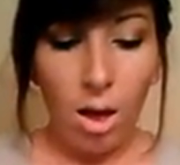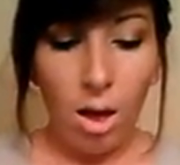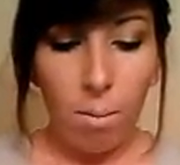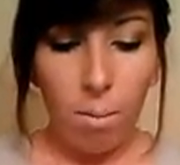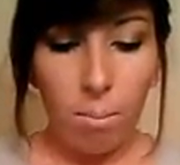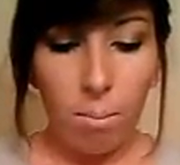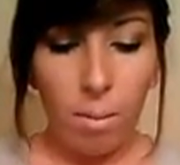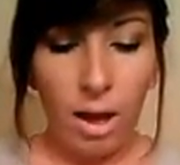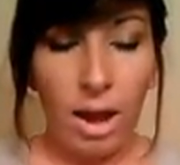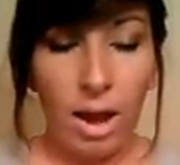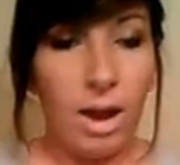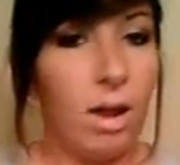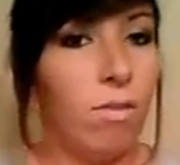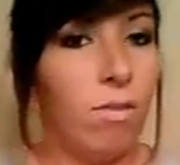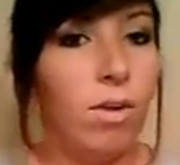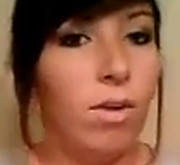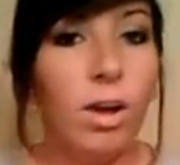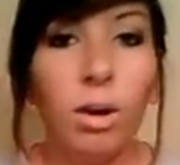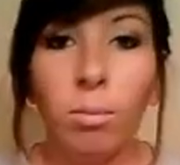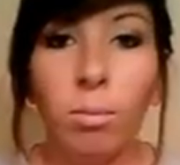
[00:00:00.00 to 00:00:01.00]
But I
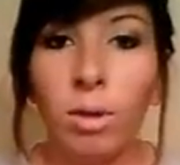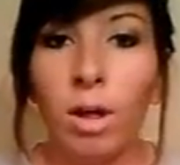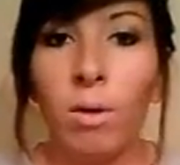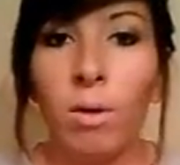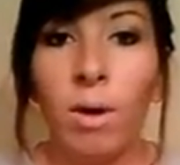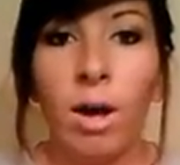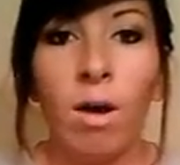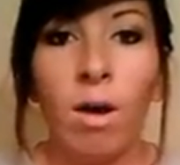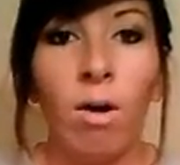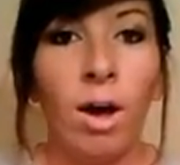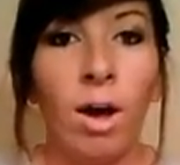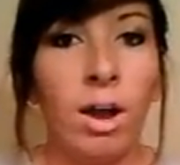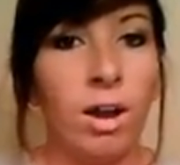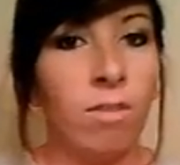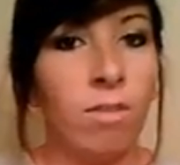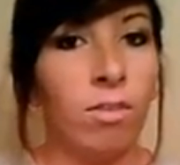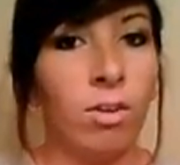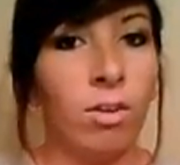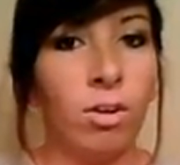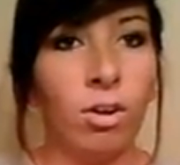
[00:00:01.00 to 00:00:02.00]
never had a blowout. I
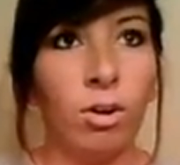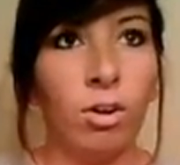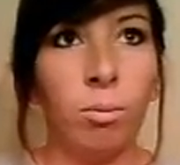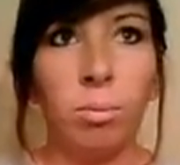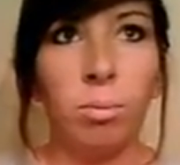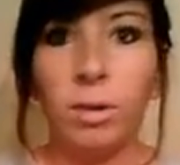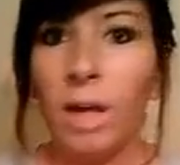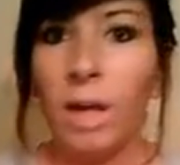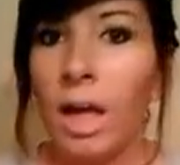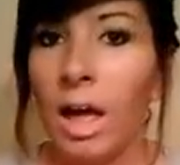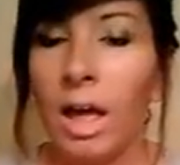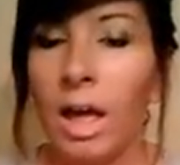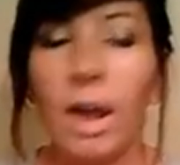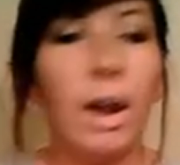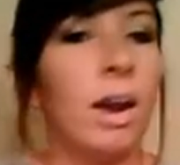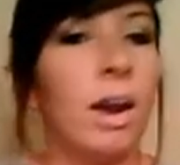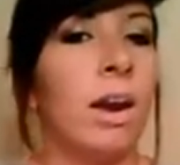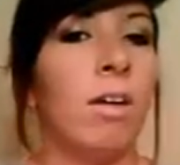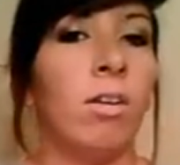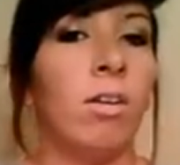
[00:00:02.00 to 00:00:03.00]
never bled.
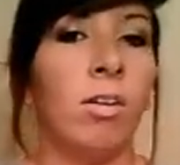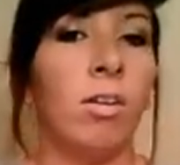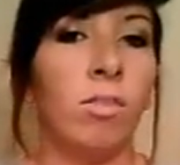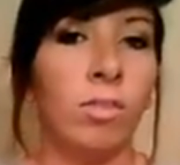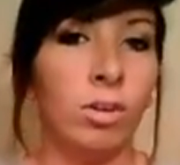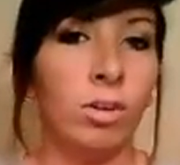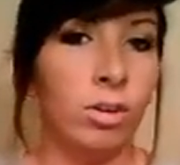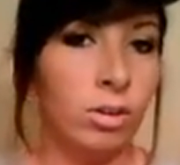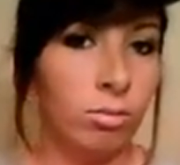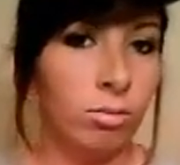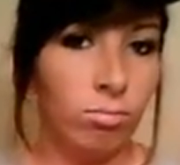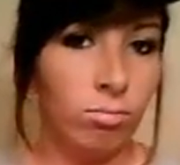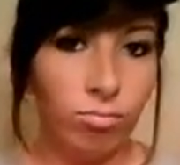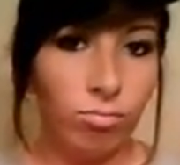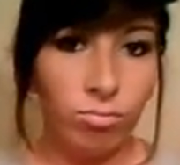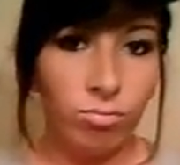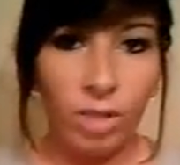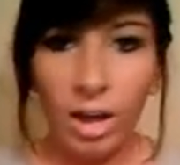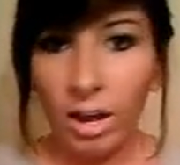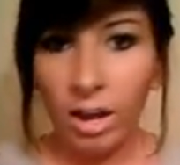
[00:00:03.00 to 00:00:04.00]
I never ever
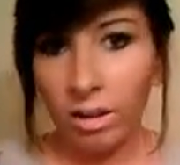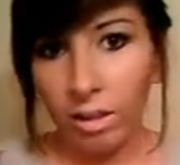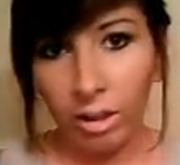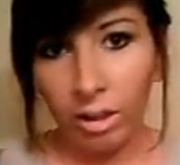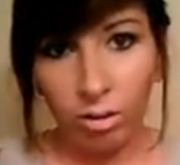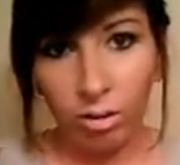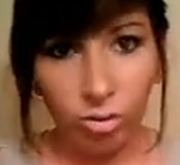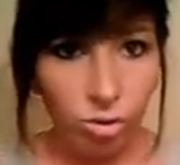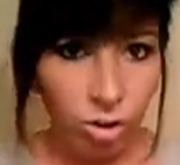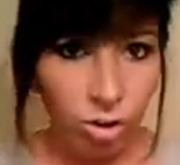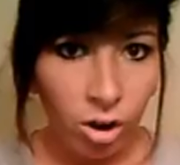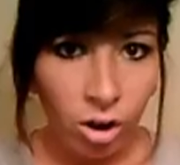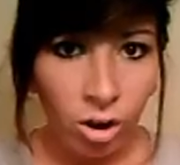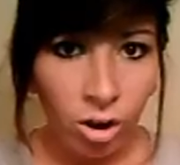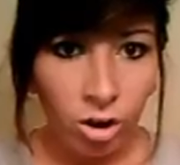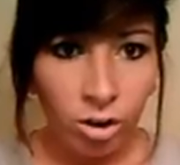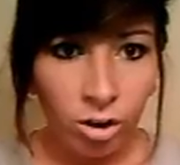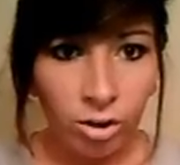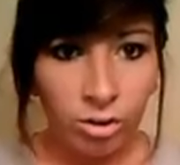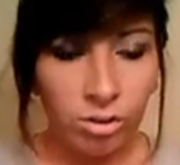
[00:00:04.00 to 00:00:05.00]
had like
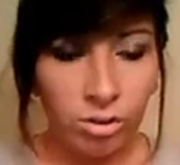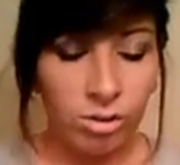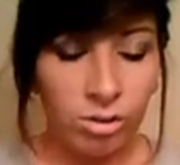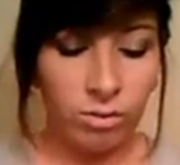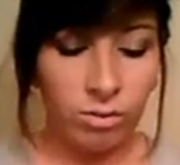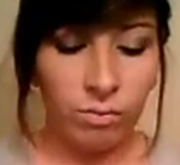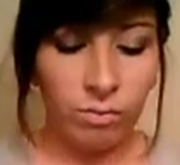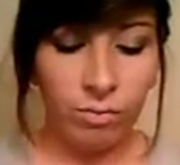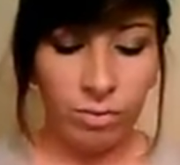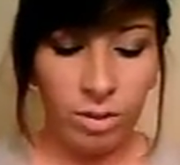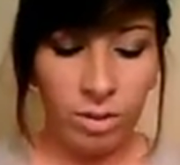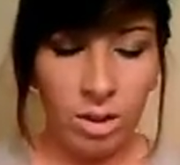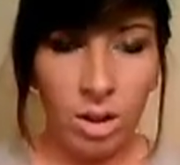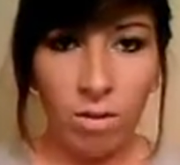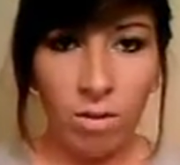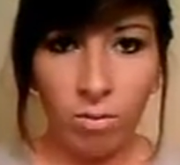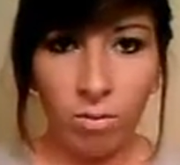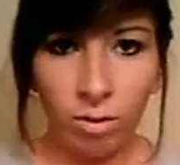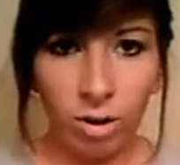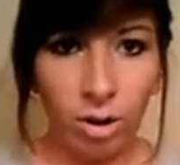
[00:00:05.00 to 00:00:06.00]
scars.
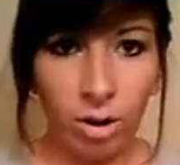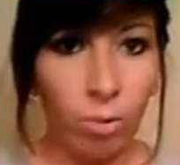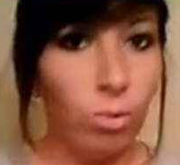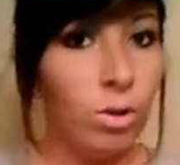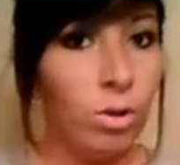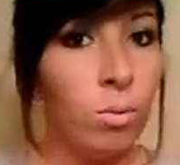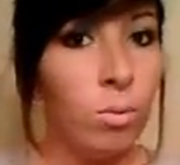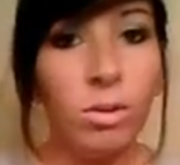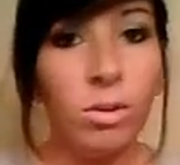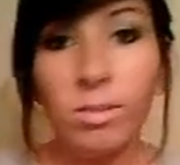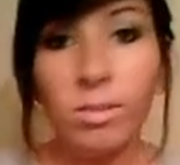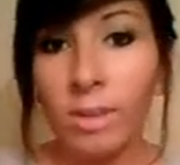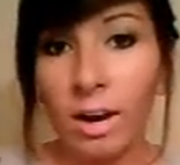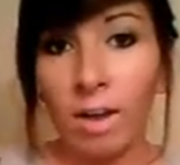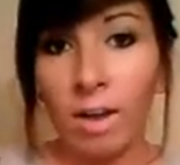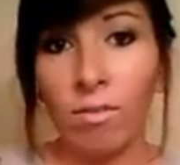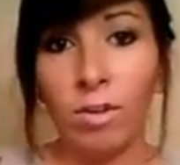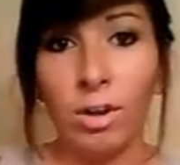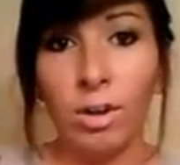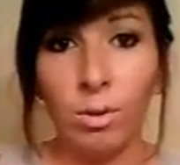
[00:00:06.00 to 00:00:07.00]
Never. Only once did I
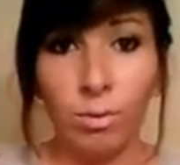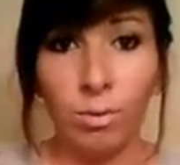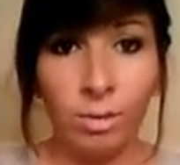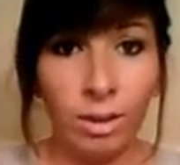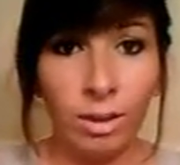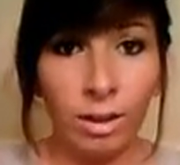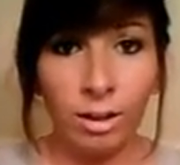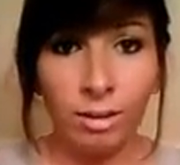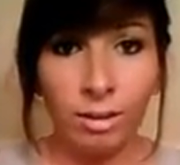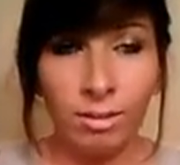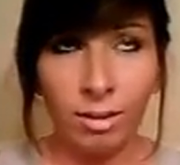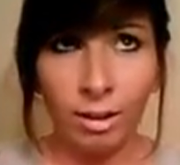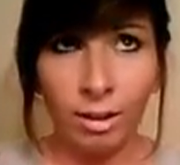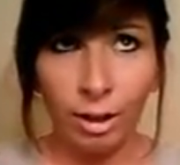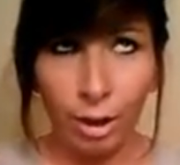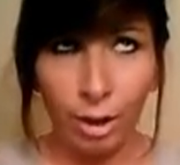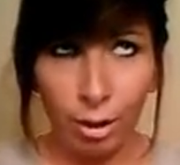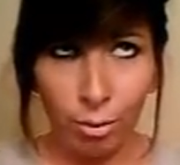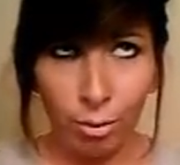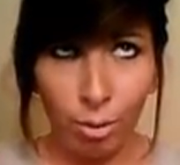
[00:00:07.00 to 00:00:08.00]
ever use
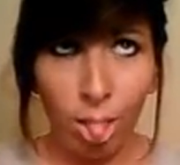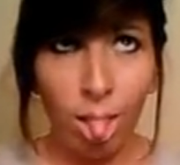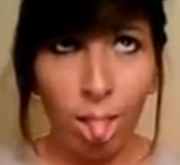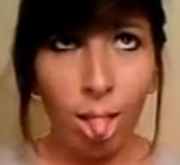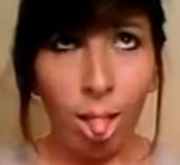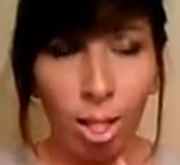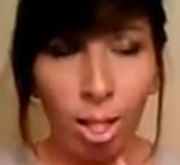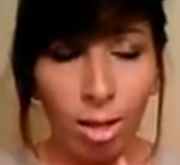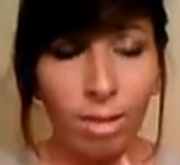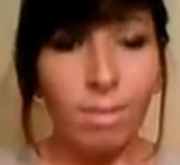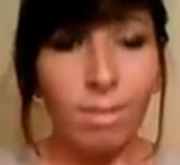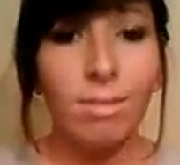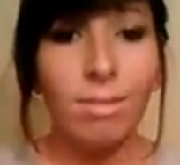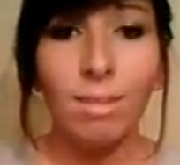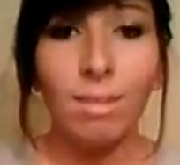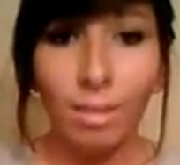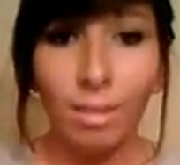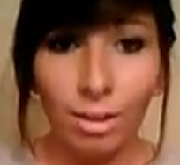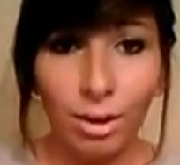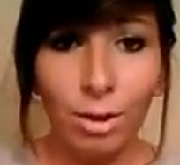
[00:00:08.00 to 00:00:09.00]

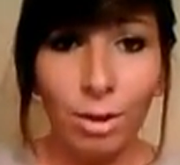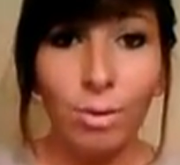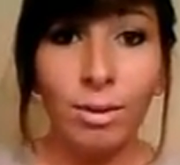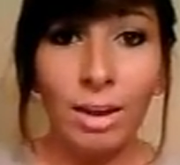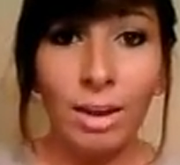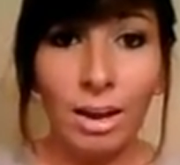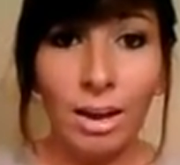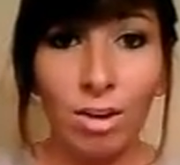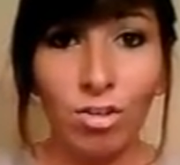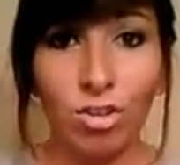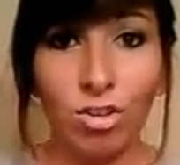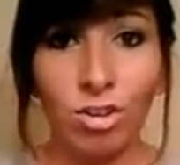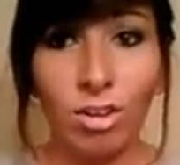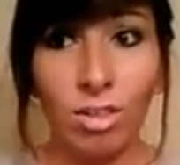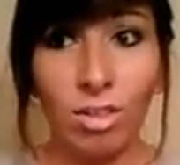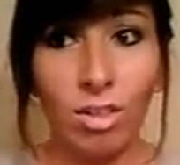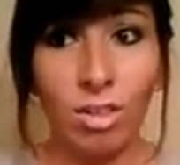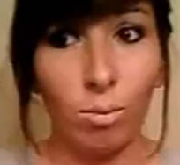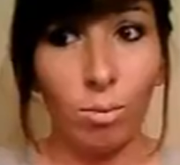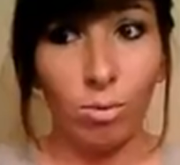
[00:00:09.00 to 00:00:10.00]
silicone gauges,
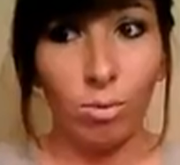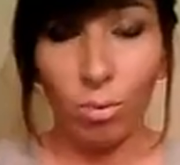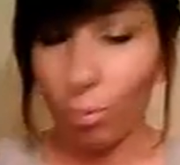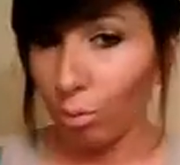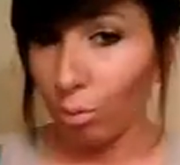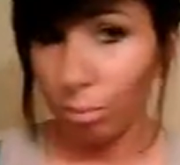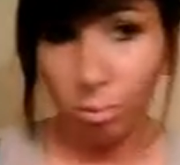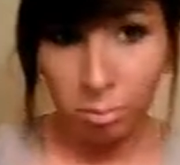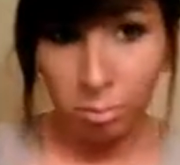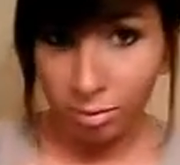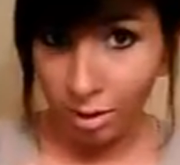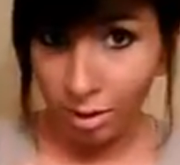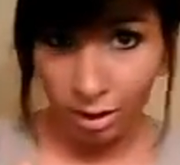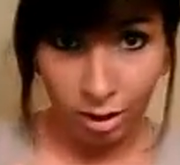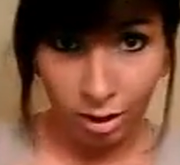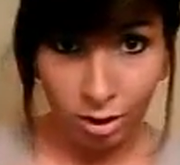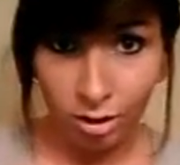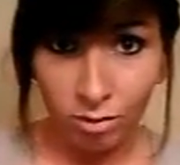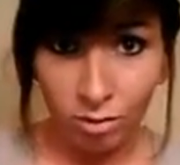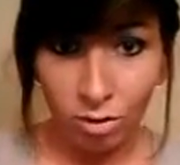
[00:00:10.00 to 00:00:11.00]
and that was a horrible mistake.
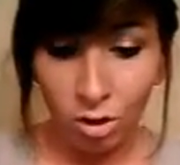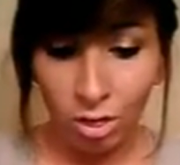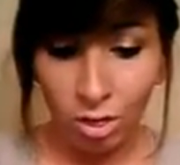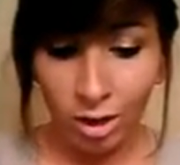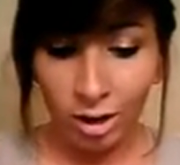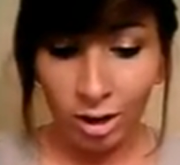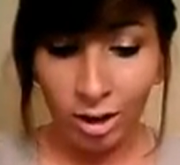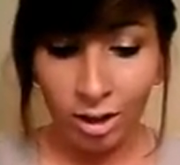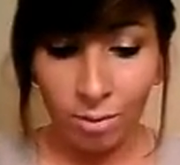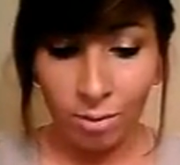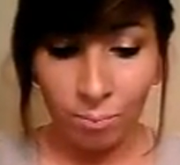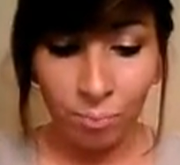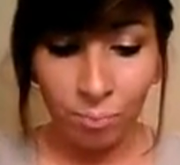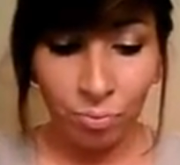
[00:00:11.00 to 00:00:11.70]
I'll never do that again.